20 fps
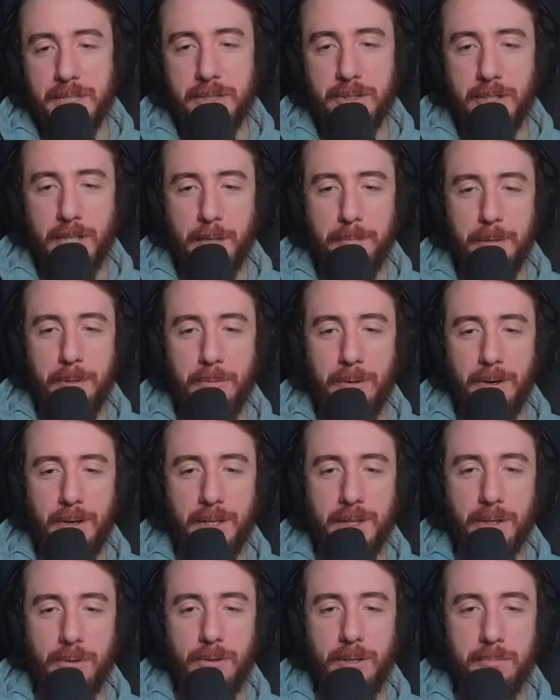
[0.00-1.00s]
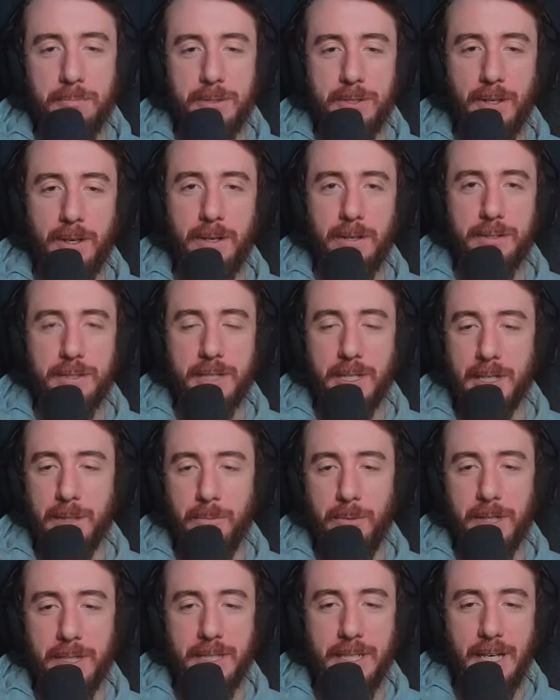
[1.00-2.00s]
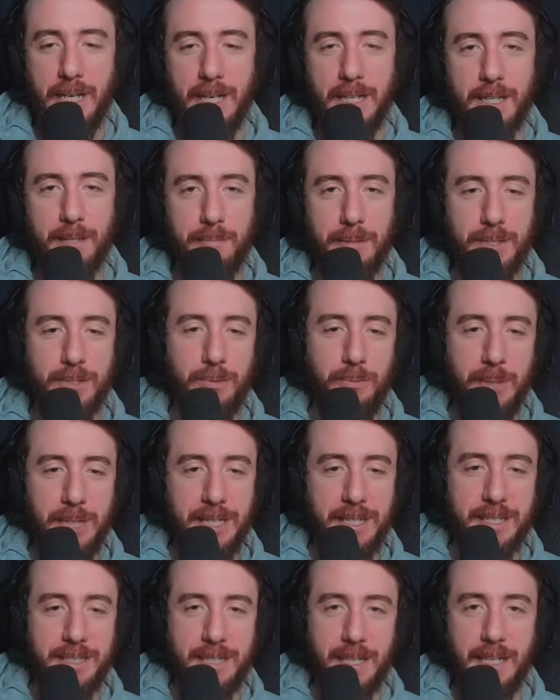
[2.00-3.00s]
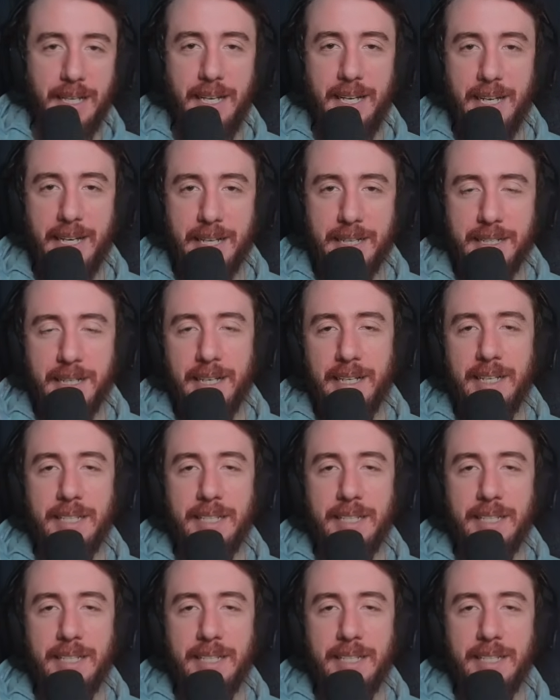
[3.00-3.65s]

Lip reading: still going to be wearing the Hrimsarls, going to want that elemental weakness on hit